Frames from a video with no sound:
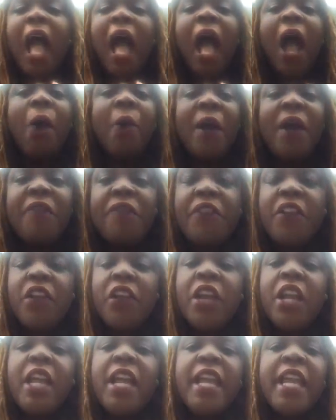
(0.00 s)

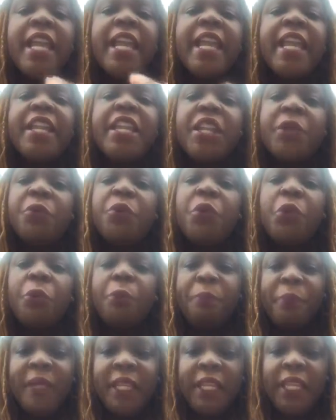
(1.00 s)
However, it will
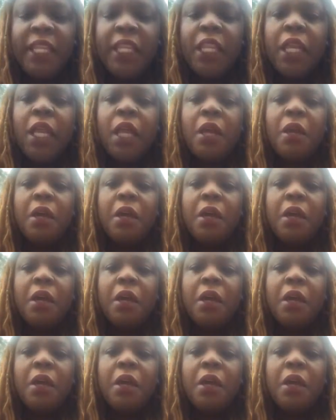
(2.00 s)
be